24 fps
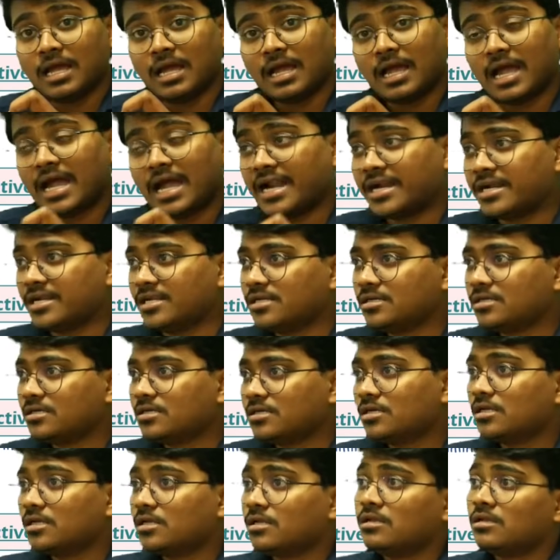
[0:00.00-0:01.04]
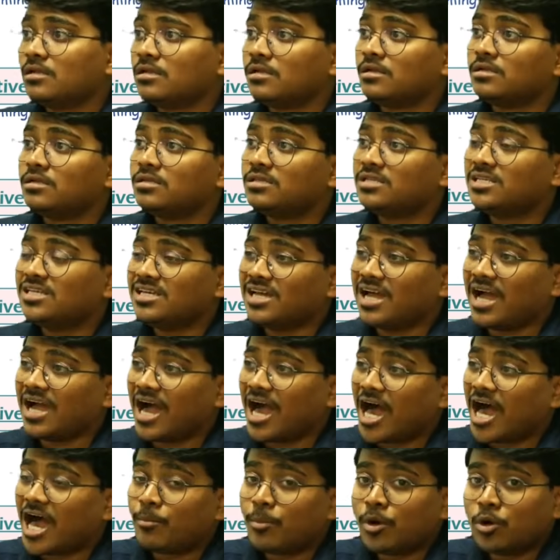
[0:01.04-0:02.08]
and the
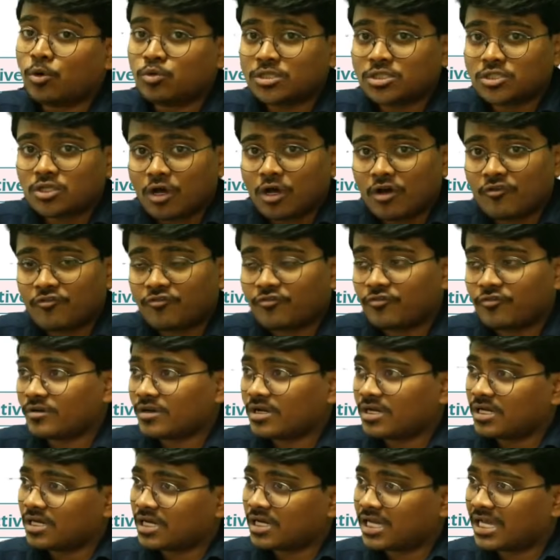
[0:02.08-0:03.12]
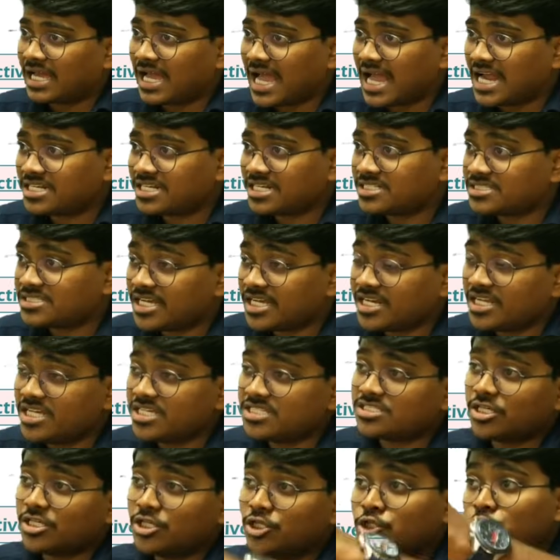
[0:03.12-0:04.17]
amount of cash sale is
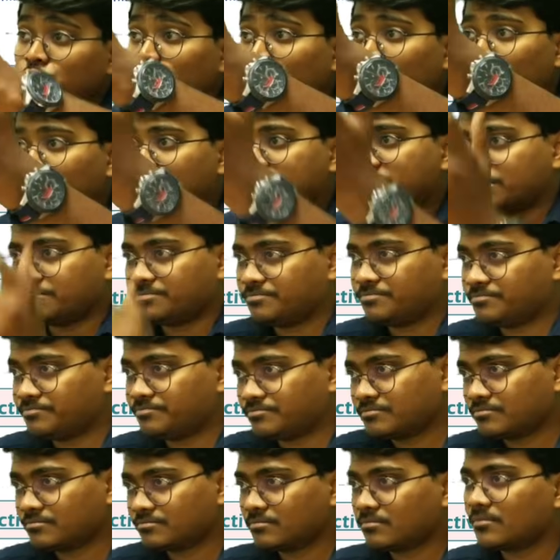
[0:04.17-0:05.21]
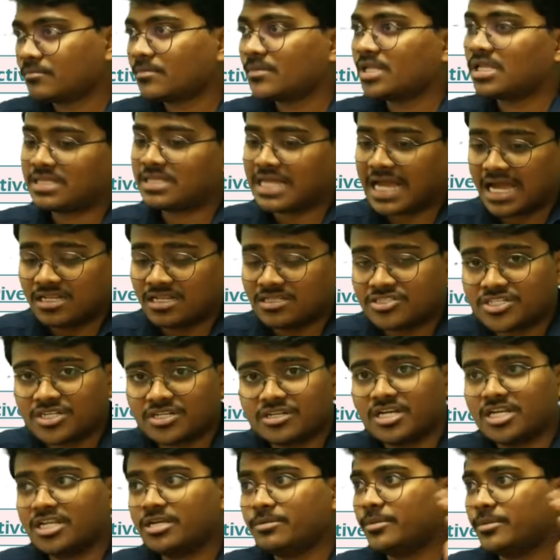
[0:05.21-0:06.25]
huge than
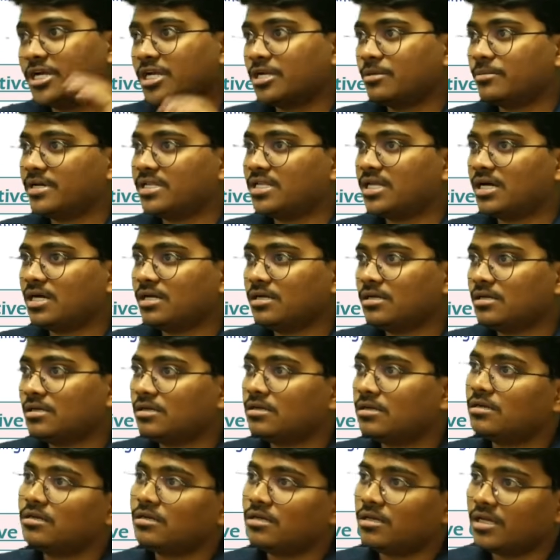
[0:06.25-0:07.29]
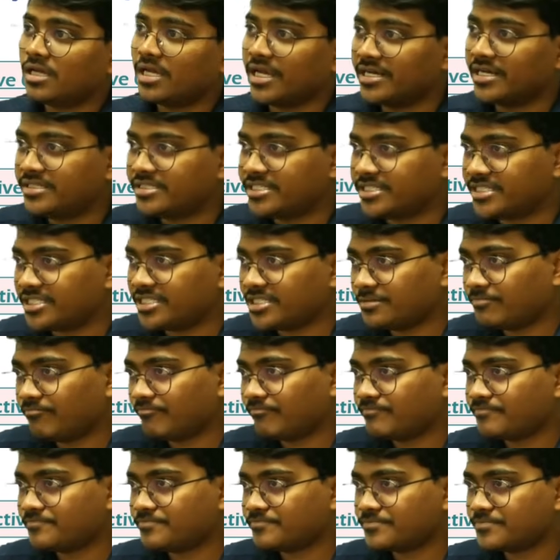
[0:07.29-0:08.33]
generally made by the entity,
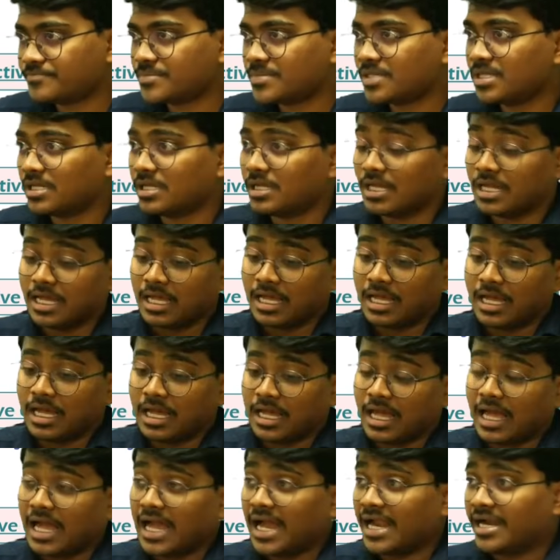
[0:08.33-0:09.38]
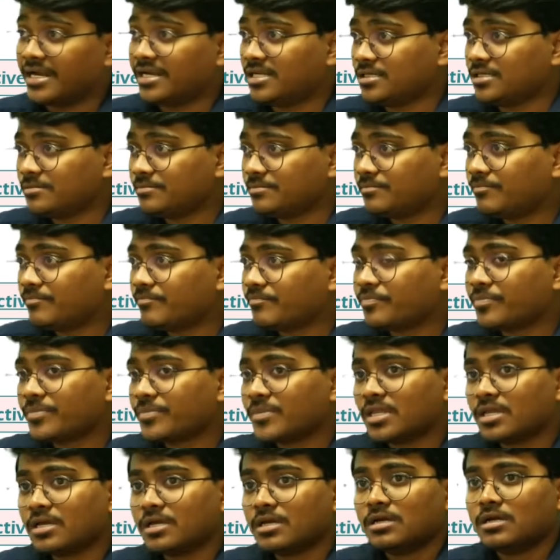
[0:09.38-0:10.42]
and
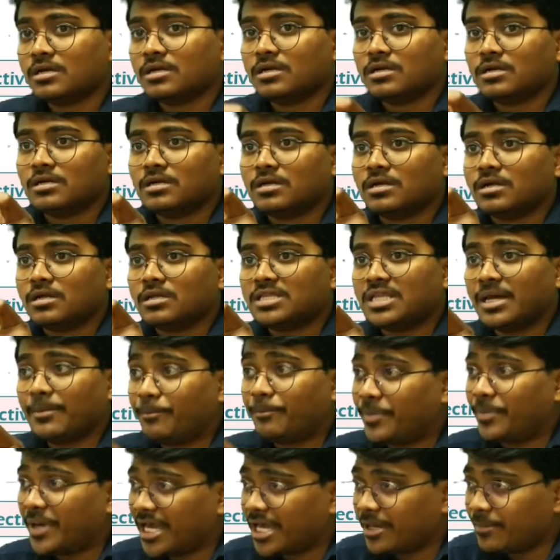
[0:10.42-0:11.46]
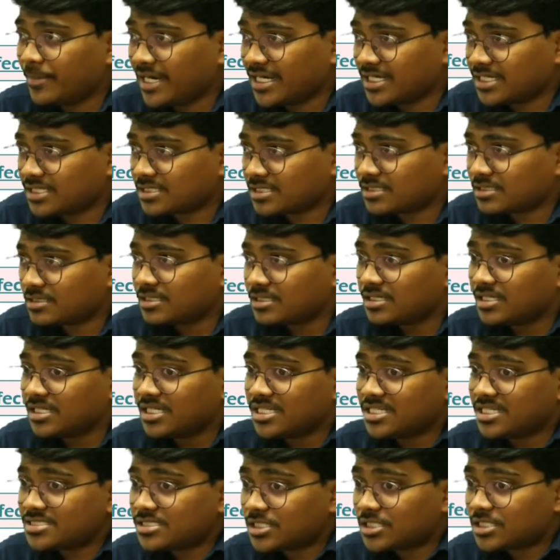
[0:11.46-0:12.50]
the payment
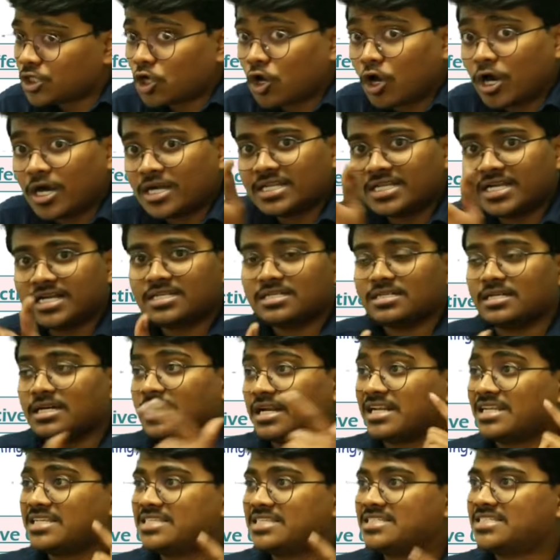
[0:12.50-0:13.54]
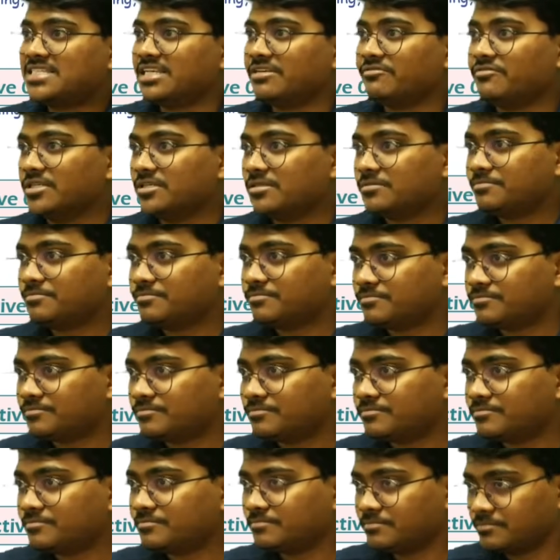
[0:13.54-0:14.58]
is not yet received.
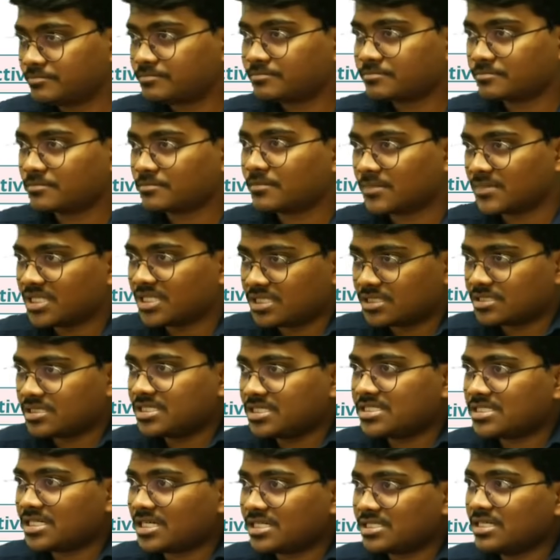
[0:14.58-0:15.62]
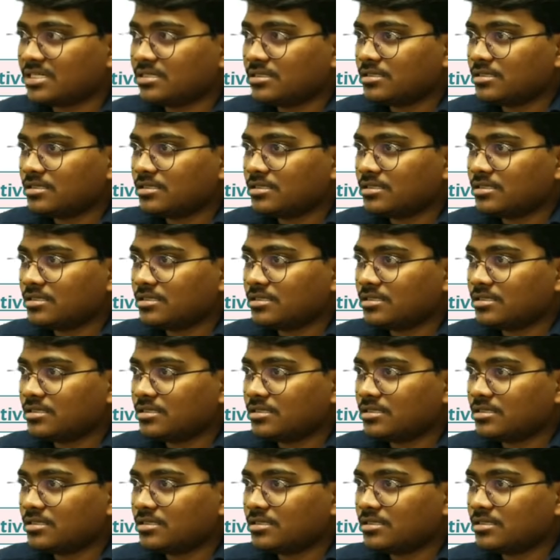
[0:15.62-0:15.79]
These are the